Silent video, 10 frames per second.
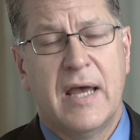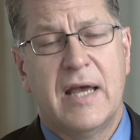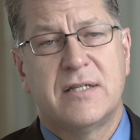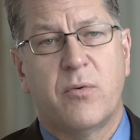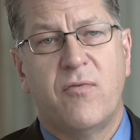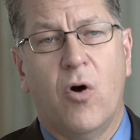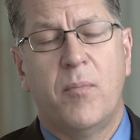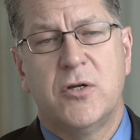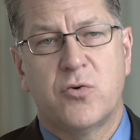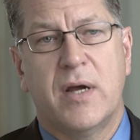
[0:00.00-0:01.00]
is that we've all
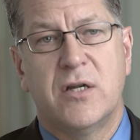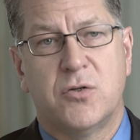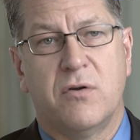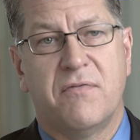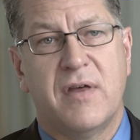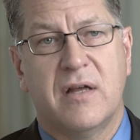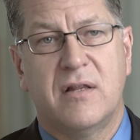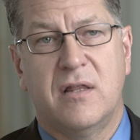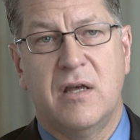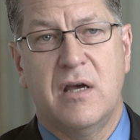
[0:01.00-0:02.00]
been trained to sort of think
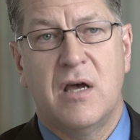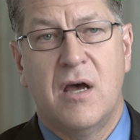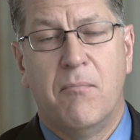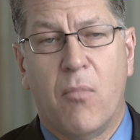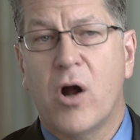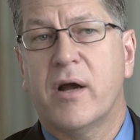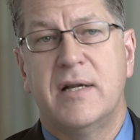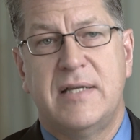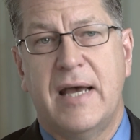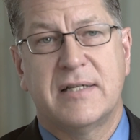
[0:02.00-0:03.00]
that the
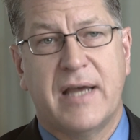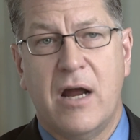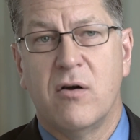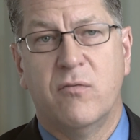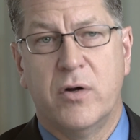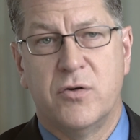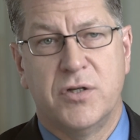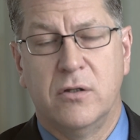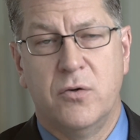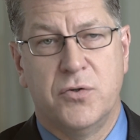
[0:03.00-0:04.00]
market takes care of winners
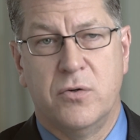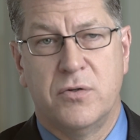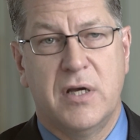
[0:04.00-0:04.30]
and losers.